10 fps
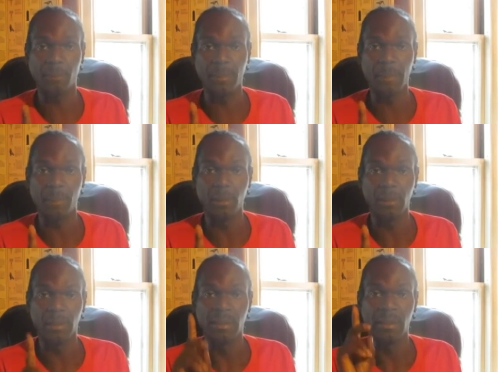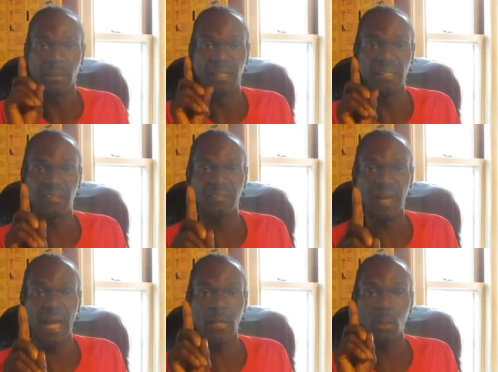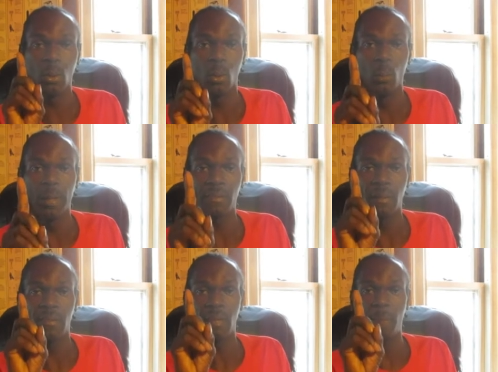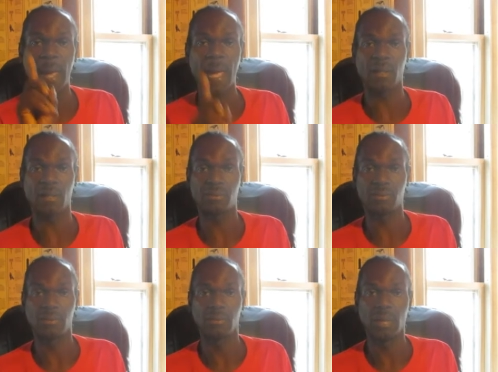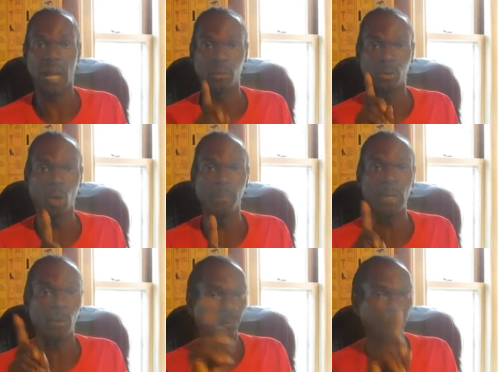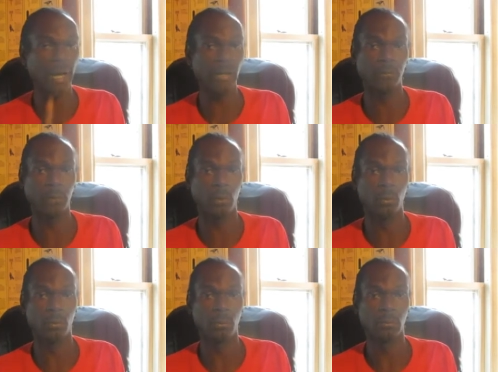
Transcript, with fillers: people, he sided with the banks and told me I couldn't fight for you.